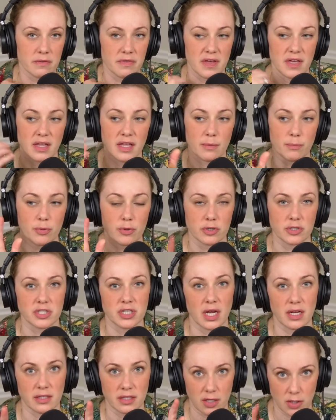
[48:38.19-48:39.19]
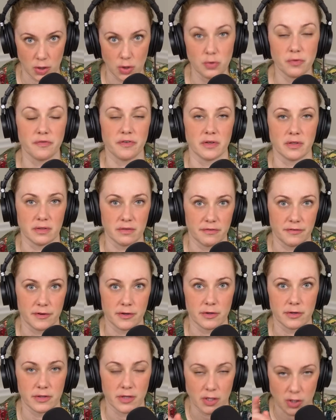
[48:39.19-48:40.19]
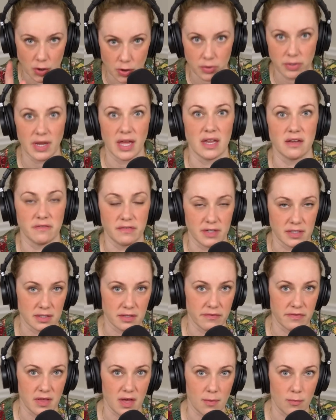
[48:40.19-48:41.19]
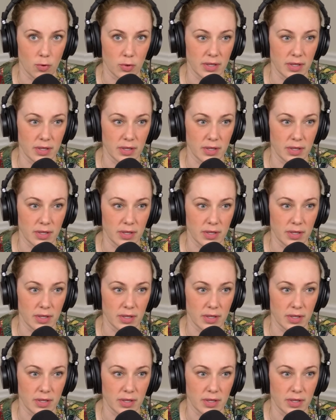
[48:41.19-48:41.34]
they like project that you feel inferior and that you're envious of them.